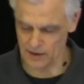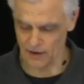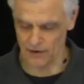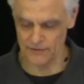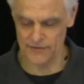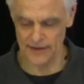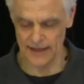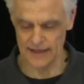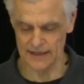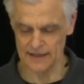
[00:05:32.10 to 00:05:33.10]
of
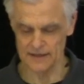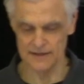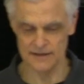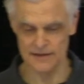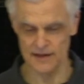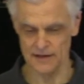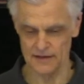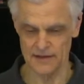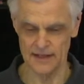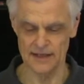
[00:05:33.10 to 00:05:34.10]
the the,
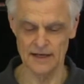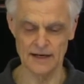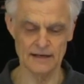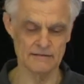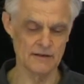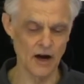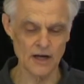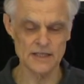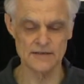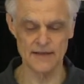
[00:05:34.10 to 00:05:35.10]
the uh,
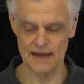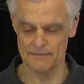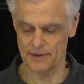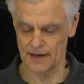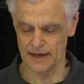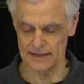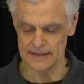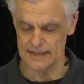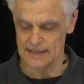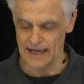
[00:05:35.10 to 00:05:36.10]
gods of the empire.
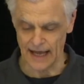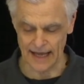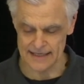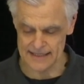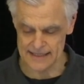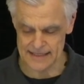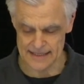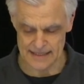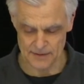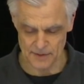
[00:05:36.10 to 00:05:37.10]
And
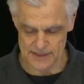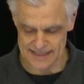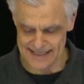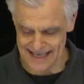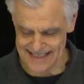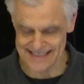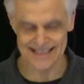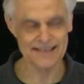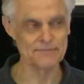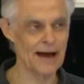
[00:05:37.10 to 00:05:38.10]
there were six
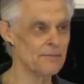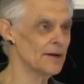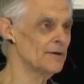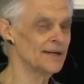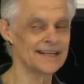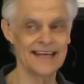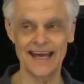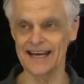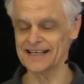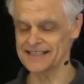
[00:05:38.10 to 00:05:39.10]
Babylonian
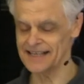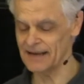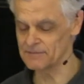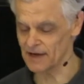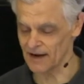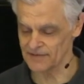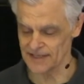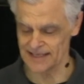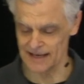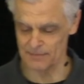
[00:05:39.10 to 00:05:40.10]
kings named
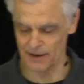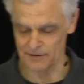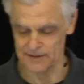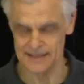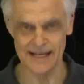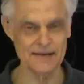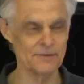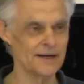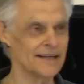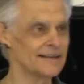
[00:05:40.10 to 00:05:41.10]
after Nebo. Did
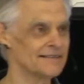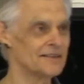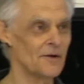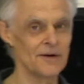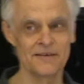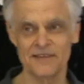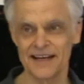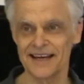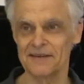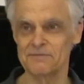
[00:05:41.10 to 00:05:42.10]
anybody know any of their
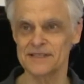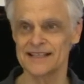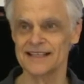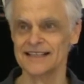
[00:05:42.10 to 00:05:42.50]
names?